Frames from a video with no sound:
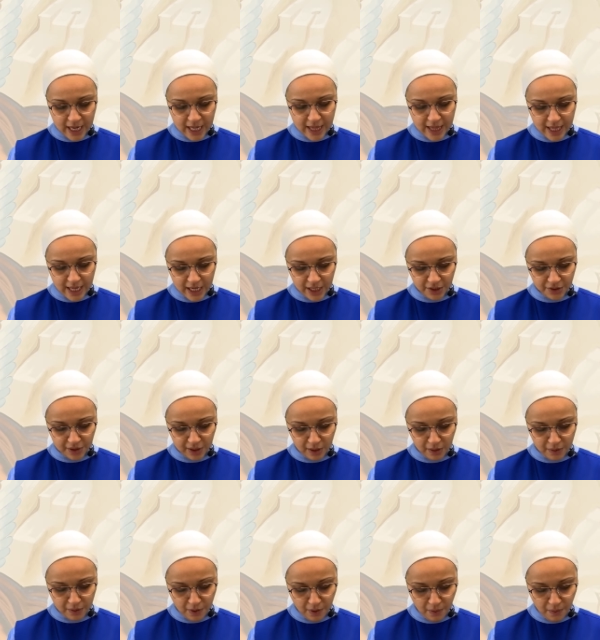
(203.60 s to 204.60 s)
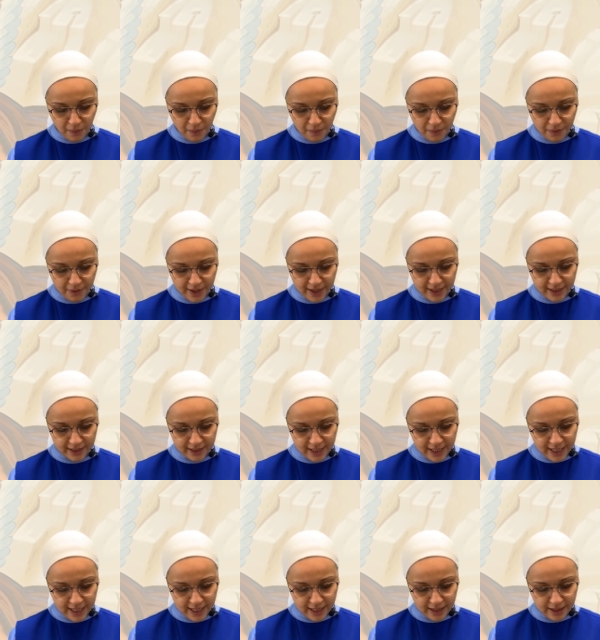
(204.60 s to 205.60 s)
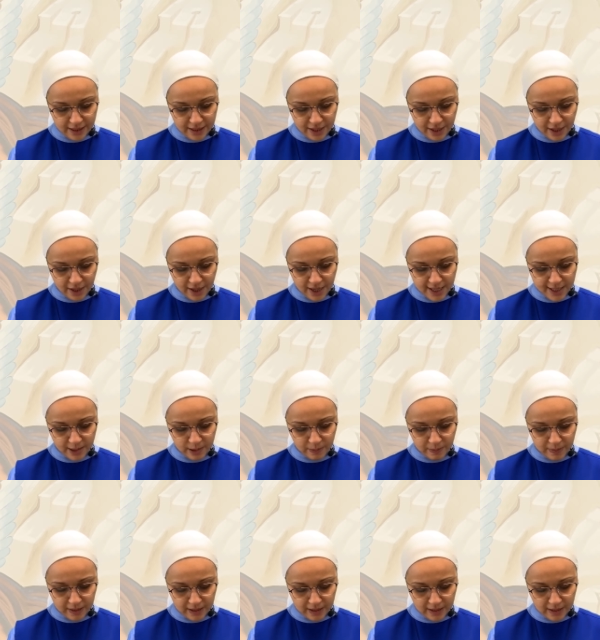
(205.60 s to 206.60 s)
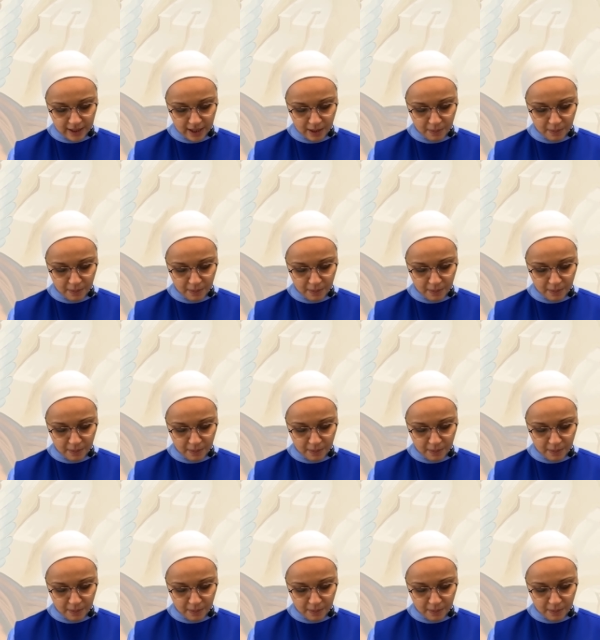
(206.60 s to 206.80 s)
They shall know that there has been